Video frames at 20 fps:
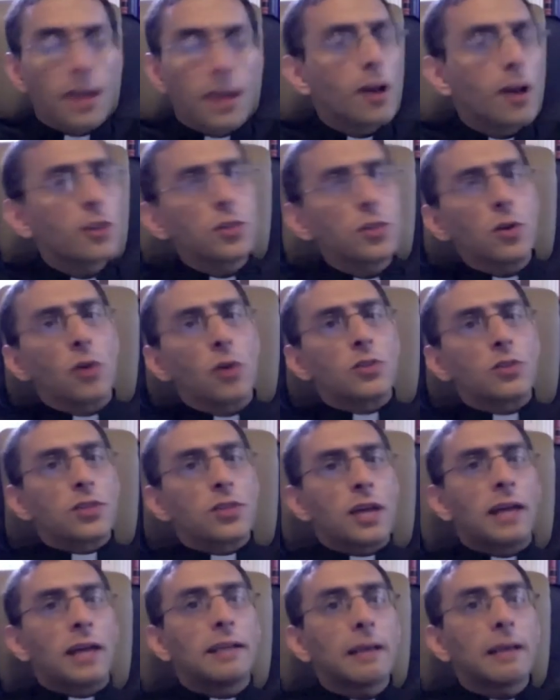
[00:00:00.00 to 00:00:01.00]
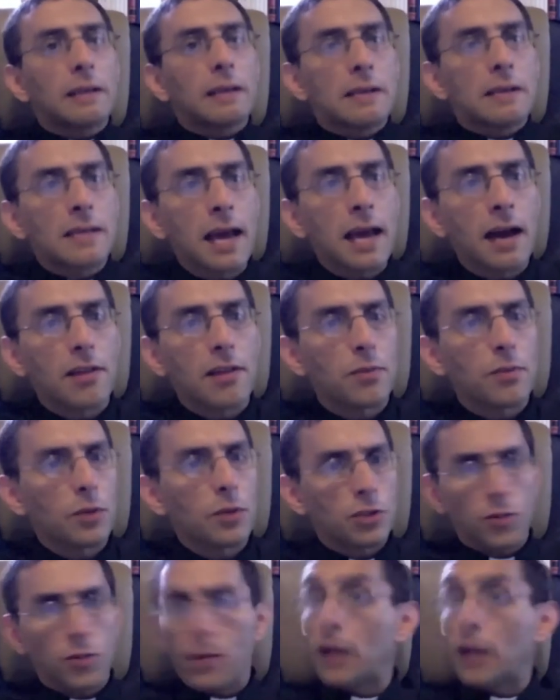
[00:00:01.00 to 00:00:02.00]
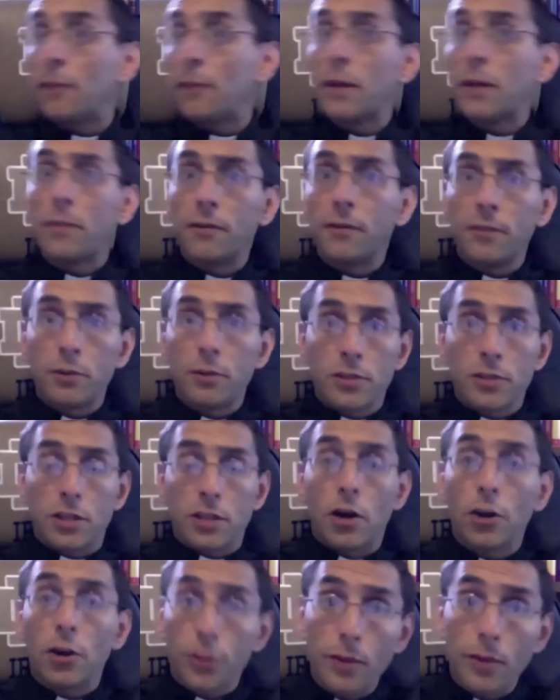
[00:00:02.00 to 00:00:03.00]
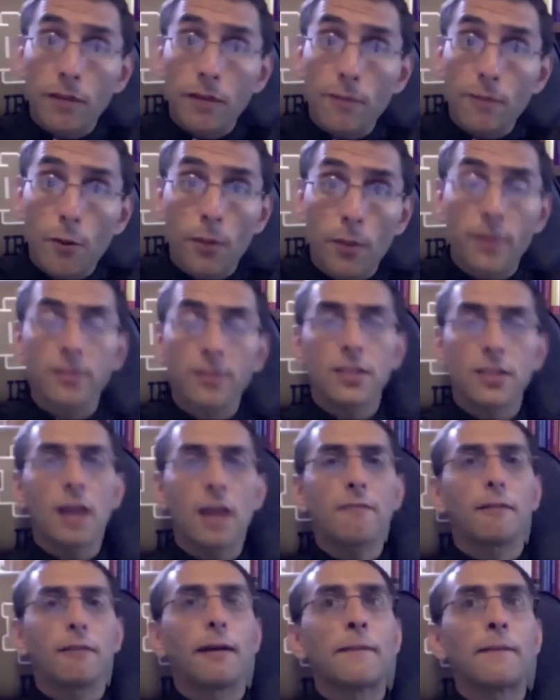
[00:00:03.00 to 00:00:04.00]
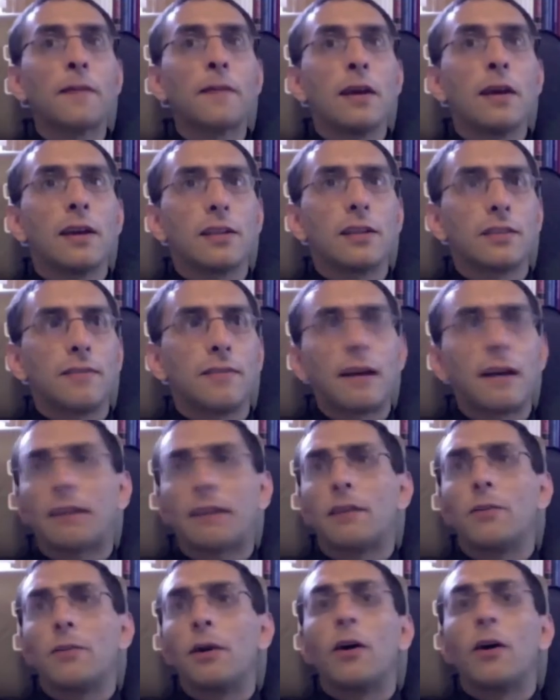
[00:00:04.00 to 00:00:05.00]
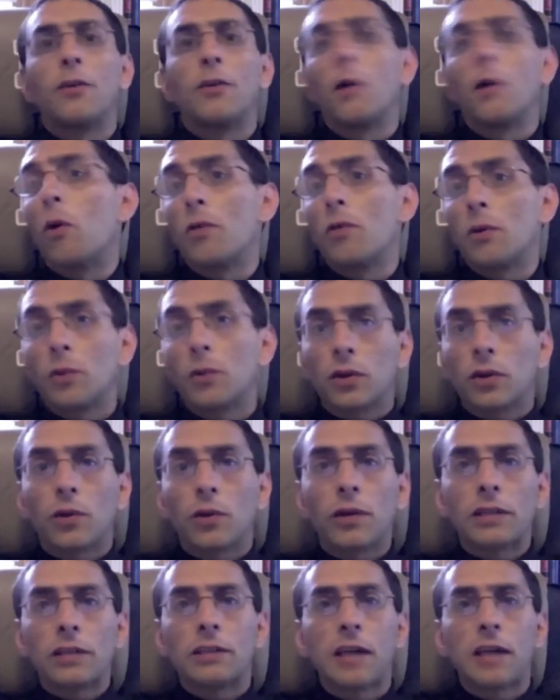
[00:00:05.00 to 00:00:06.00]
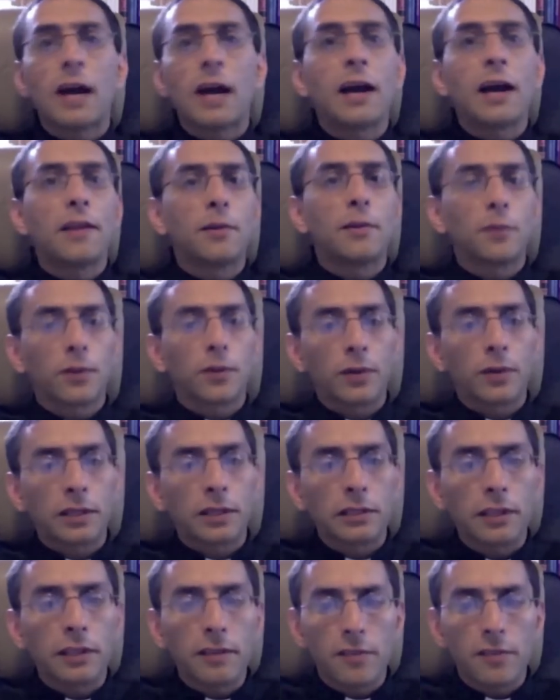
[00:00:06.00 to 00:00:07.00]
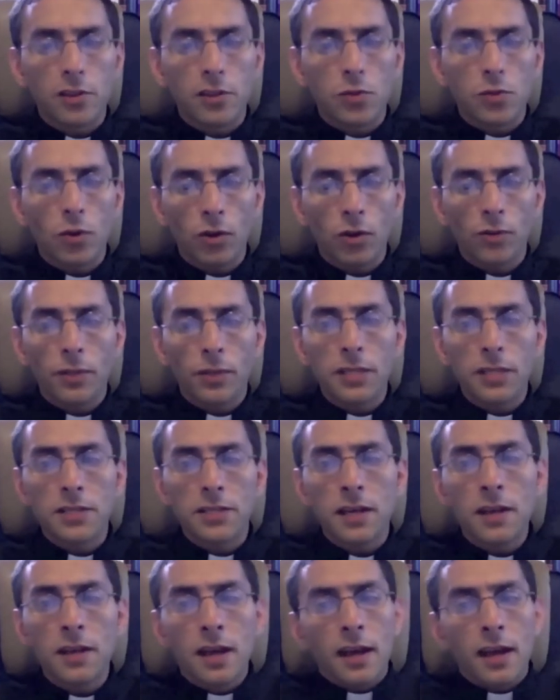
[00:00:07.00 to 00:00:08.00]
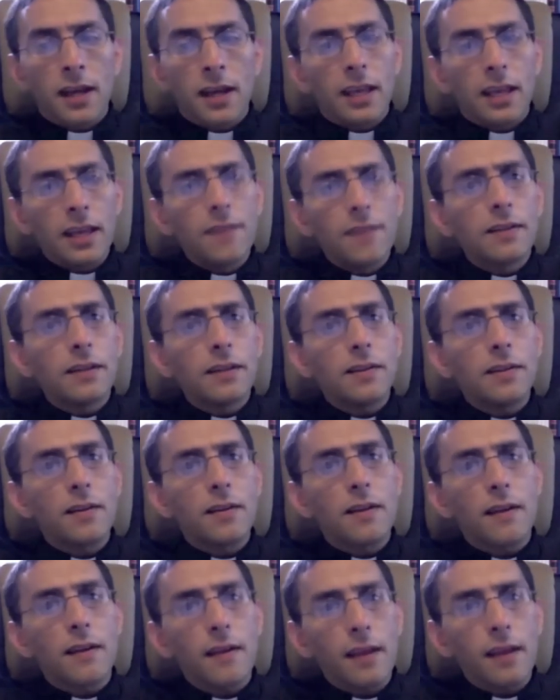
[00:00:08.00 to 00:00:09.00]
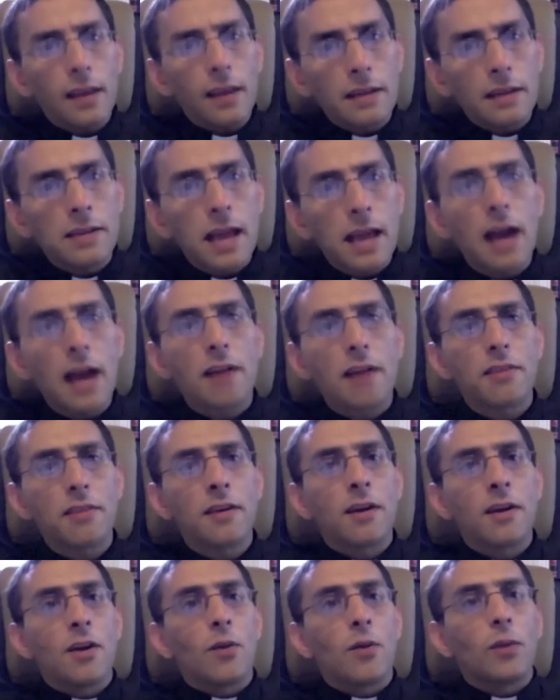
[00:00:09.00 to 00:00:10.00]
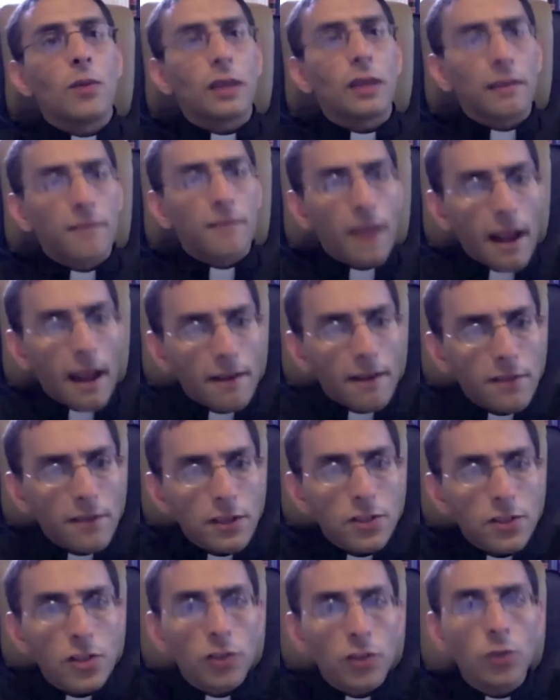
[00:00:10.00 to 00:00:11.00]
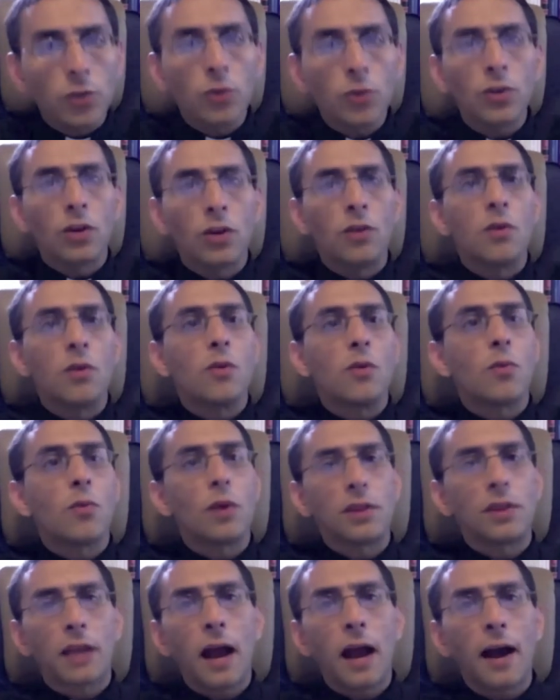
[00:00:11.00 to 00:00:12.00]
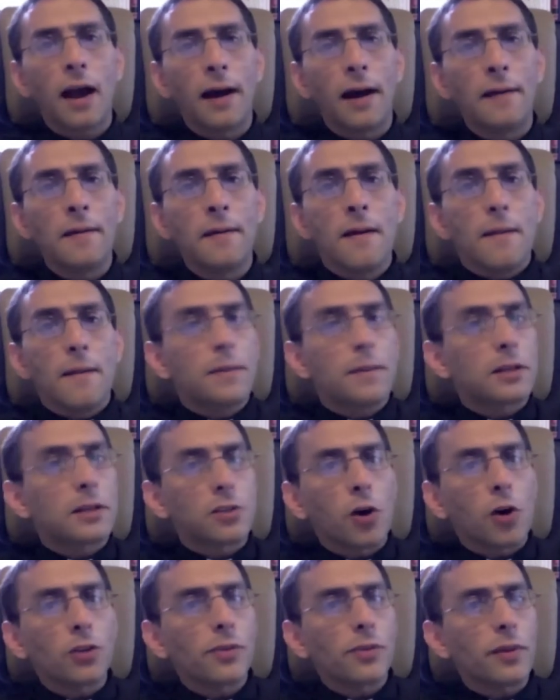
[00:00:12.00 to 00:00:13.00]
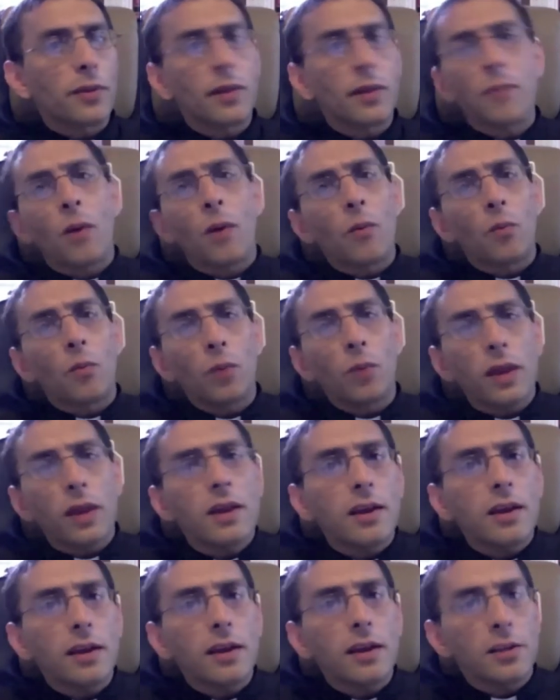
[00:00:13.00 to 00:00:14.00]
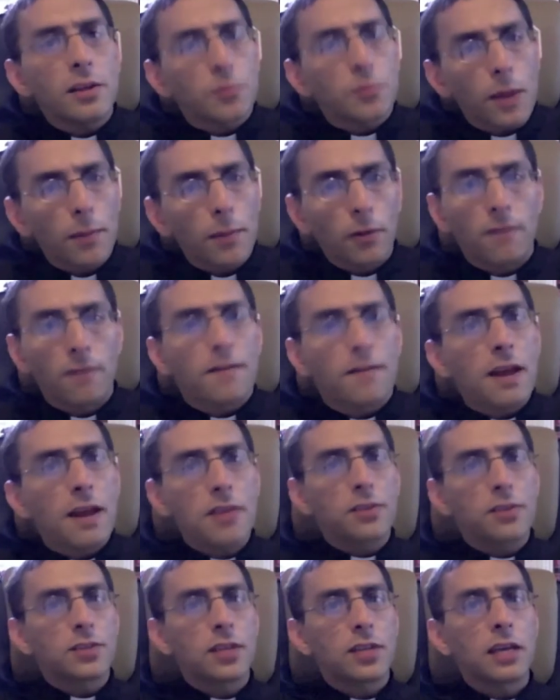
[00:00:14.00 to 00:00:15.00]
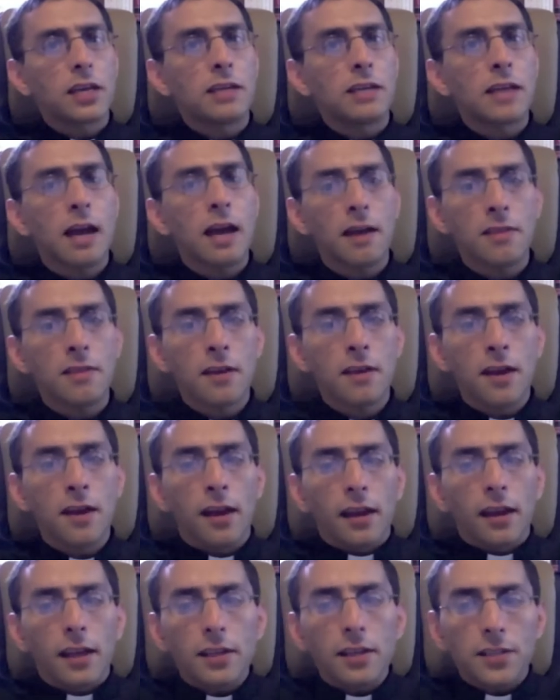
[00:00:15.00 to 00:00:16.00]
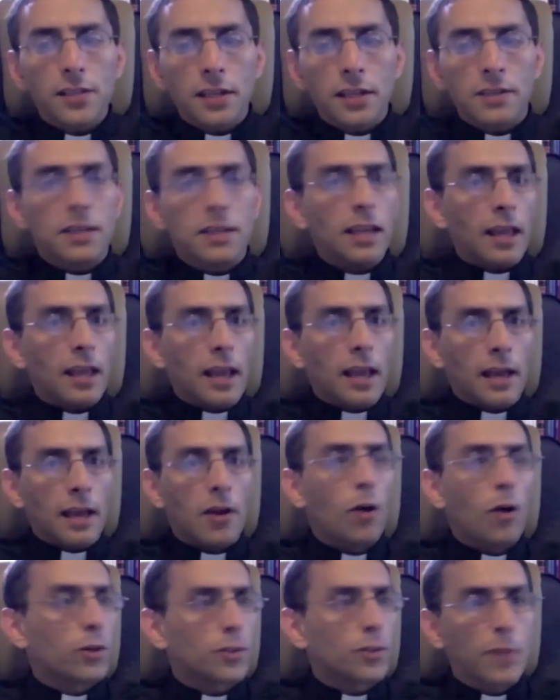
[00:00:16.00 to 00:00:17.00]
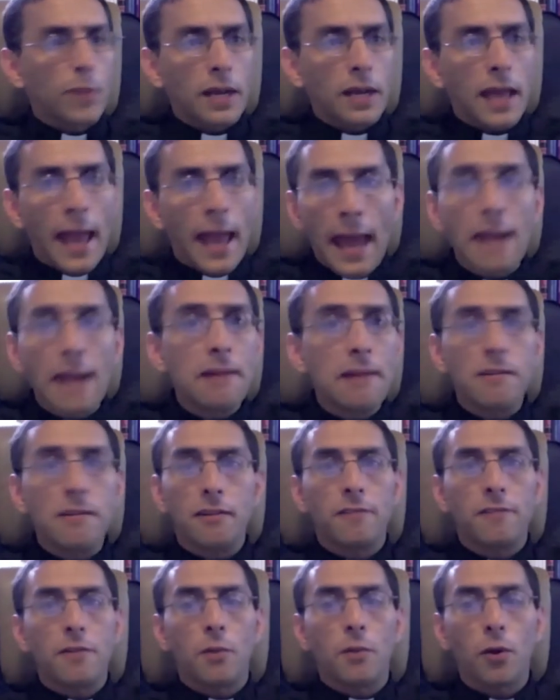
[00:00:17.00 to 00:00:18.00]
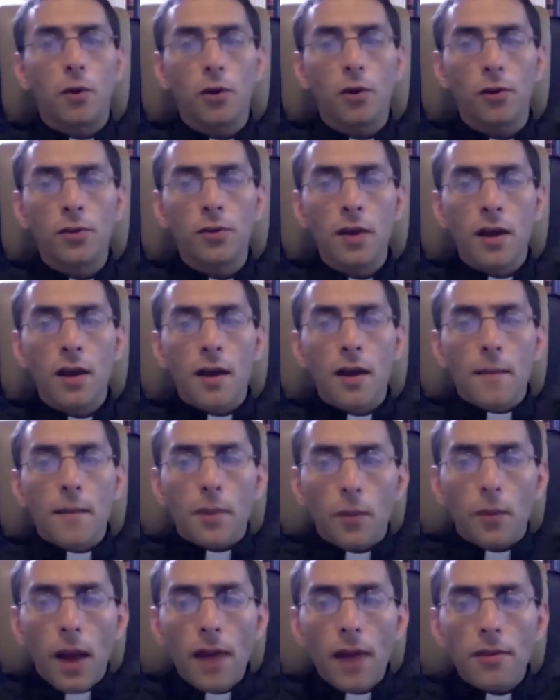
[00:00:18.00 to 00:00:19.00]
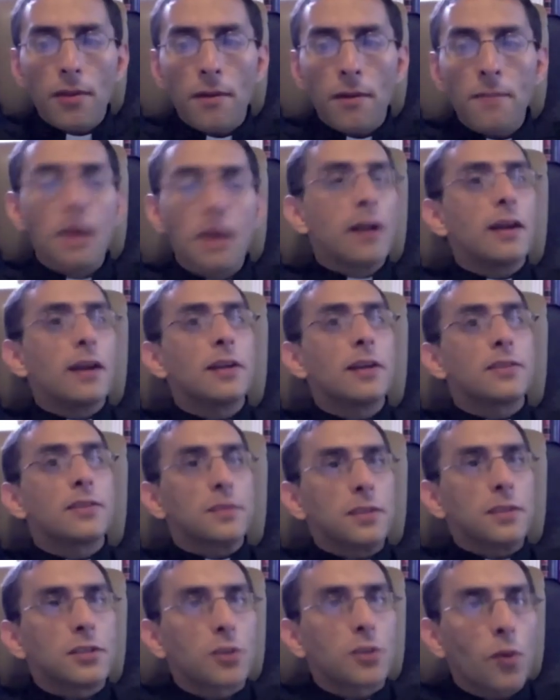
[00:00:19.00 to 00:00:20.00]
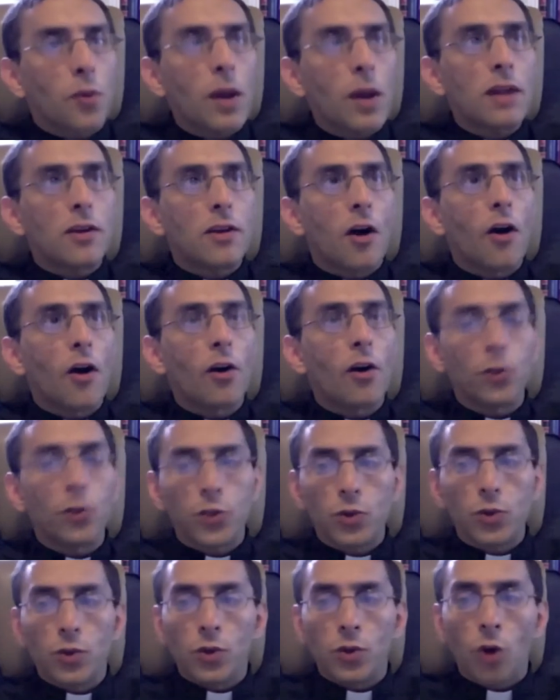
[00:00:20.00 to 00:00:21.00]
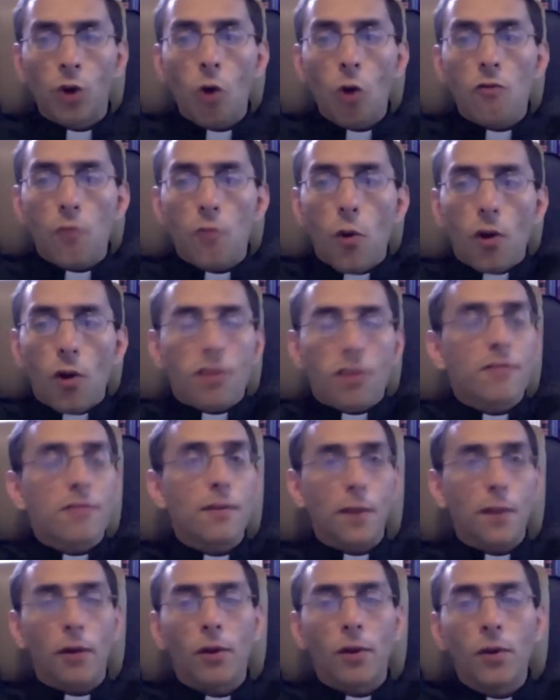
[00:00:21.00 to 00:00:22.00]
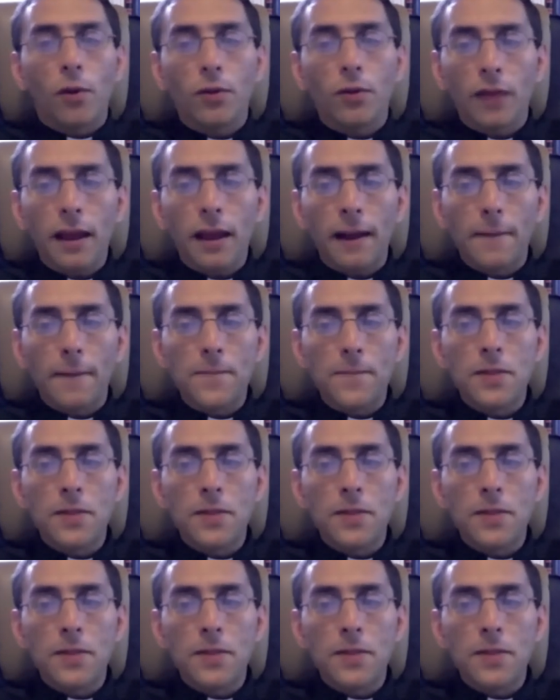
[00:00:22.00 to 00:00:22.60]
He also notes that in death, which many people view as the ultimate form of suffering, is the fact that we all know that we're going to die, that we're going to leave this world, but he said, even in death, we can have this union with God. Because ultimately, what we as people of faith see in death isn't an ultimate end of the world, but rather it's this great call to go forth from our own land.